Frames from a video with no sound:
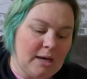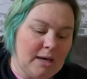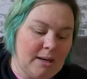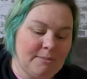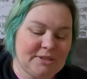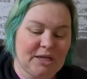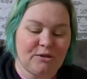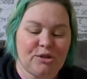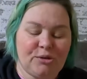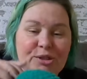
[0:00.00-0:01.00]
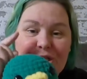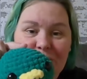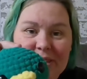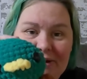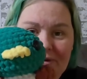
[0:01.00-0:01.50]
tells you to
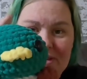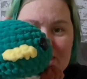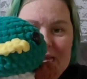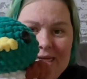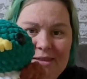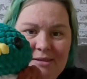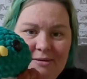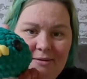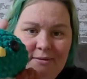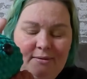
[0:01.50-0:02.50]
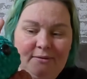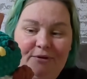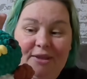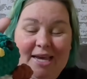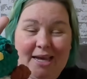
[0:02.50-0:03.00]
do a different size
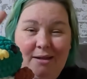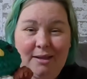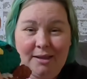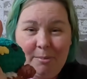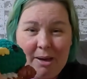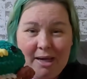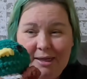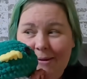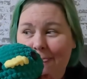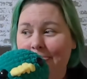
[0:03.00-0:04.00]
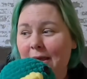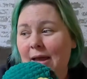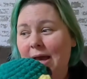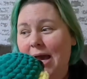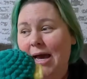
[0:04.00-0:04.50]
for the head than the body.
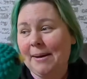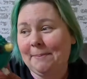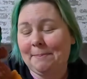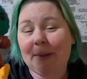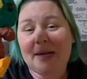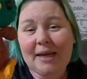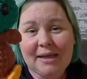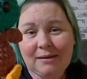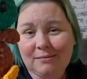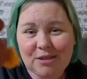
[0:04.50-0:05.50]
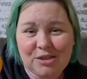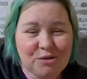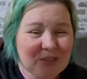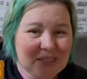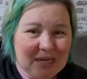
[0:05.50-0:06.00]
But I just
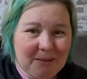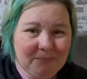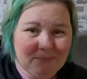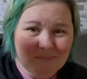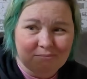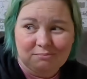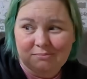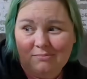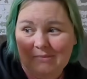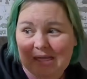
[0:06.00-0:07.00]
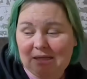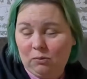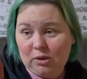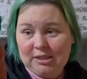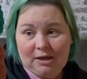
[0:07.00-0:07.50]
use the same.
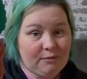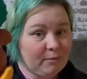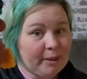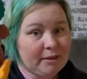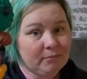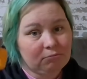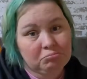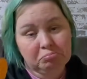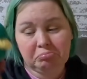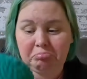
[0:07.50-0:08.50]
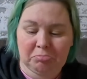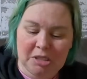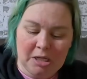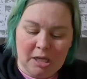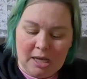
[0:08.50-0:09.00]
It works out for me.
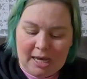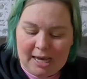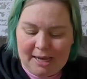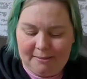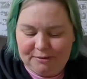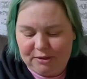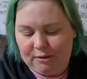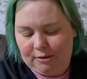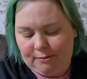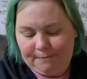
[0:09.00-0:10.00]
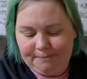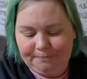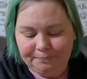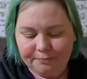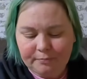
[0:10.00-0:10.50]
But
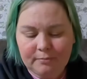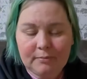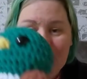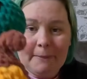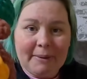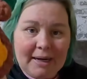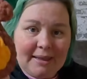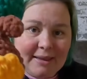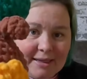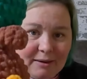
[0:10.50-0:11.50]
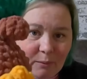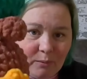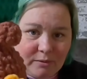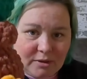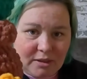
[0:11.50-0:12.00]
I think it
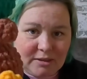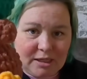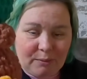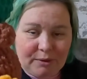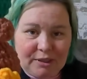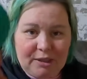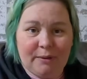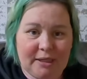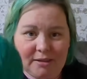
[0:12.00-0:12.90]
turns out really cute.